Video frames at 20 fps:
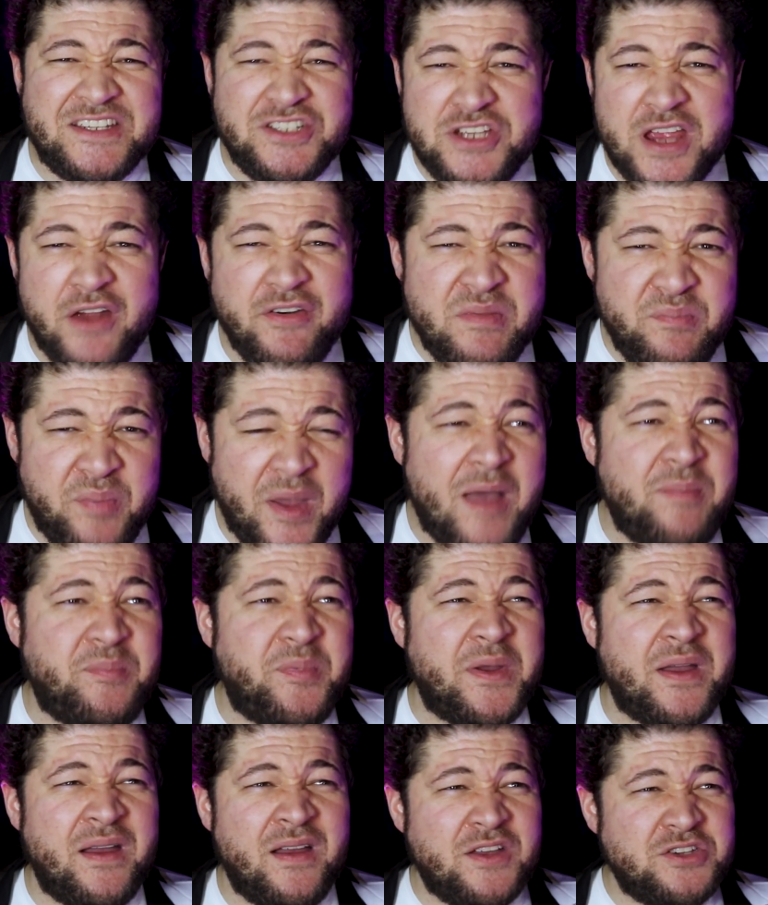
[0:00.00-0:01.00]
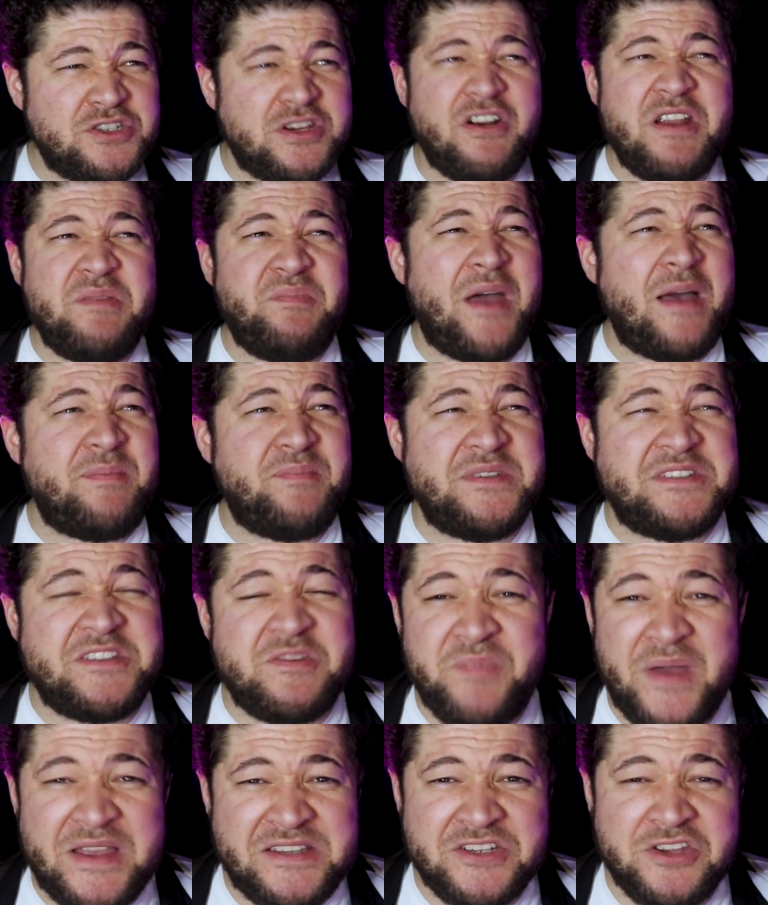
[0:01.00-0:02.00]
Cherry Pep. Cherry Pep is the
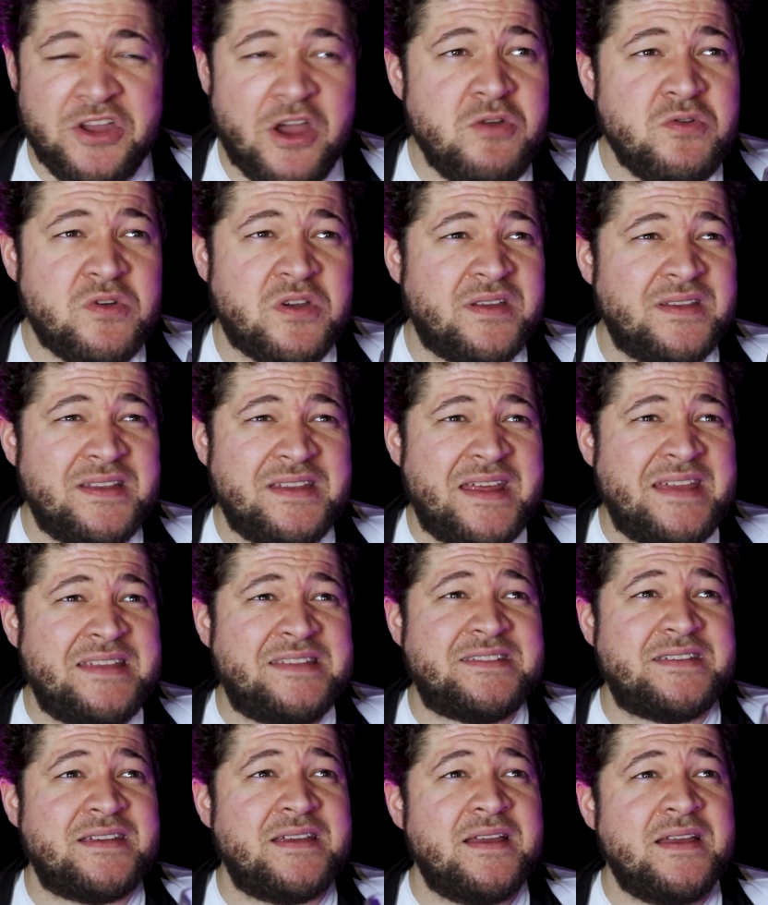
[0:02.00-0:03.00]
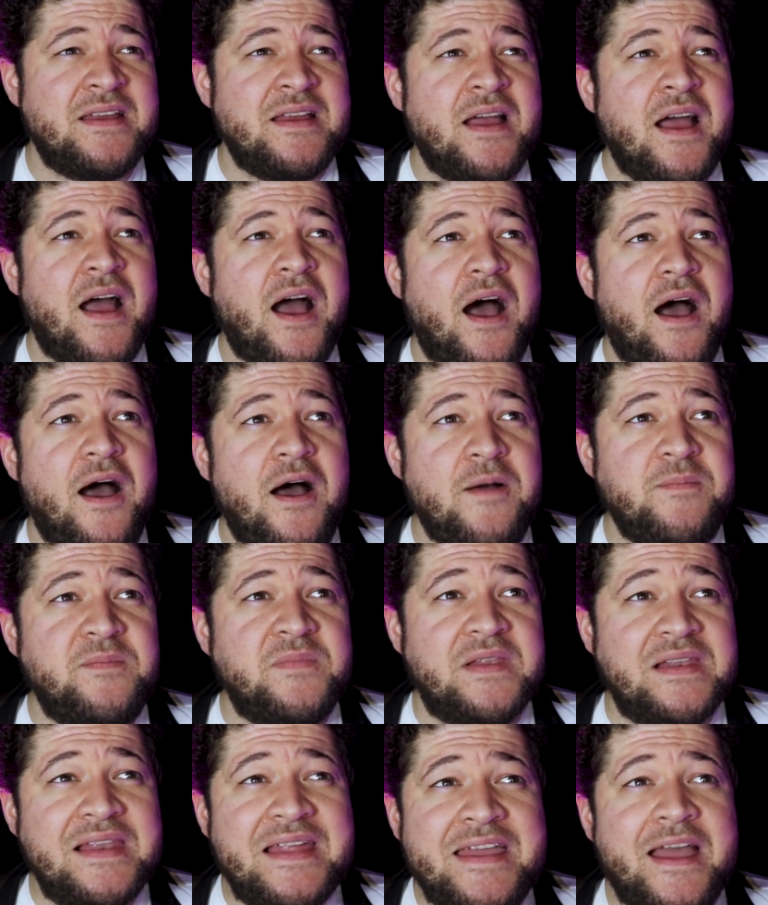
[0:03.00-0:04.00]
best Coke. It is.
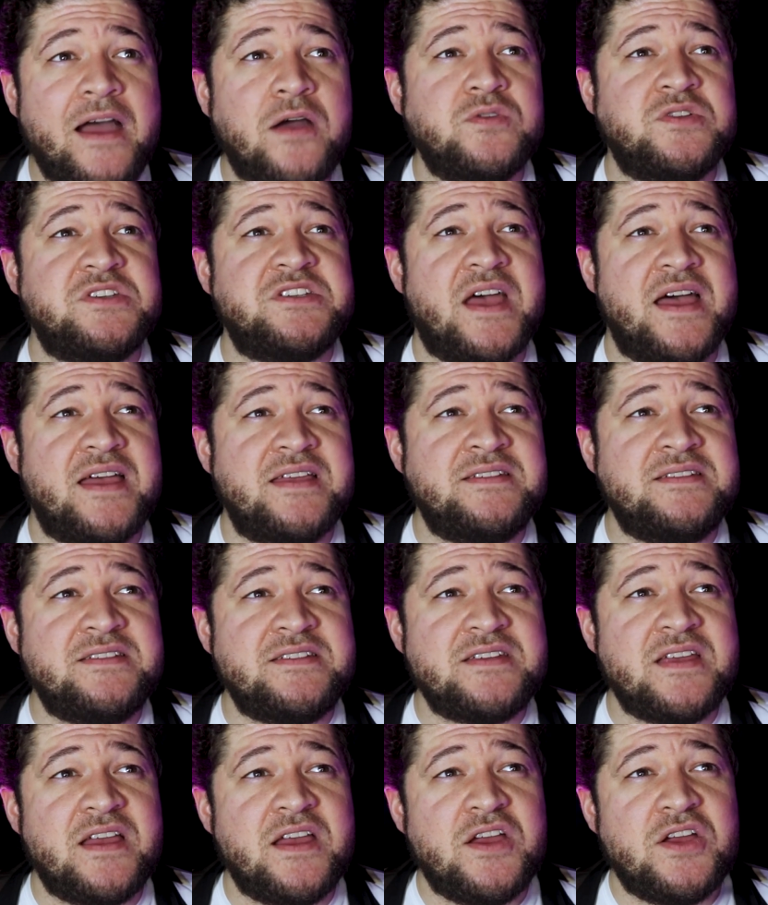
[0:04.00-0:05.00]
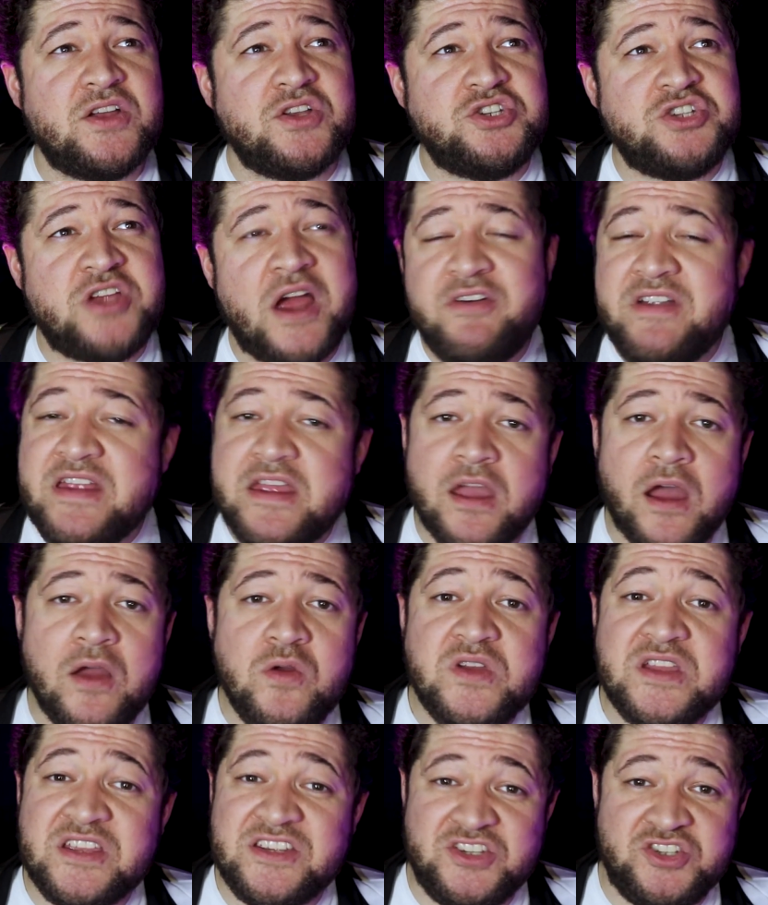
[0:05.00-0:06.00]
Leo says, Cherry
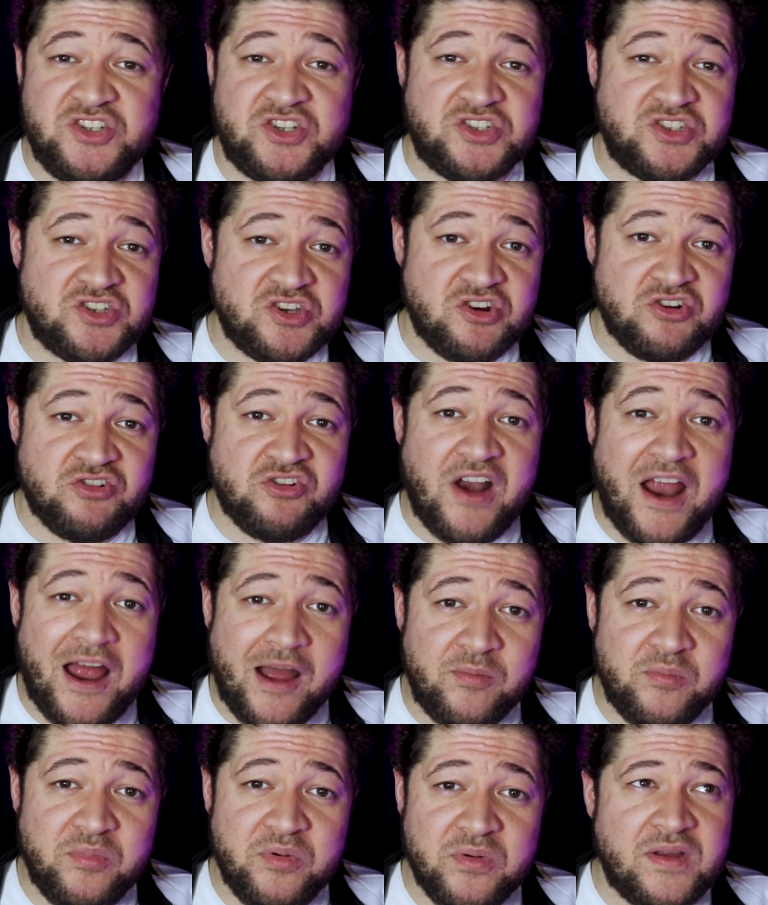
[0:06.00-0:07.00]
Coke is just crap.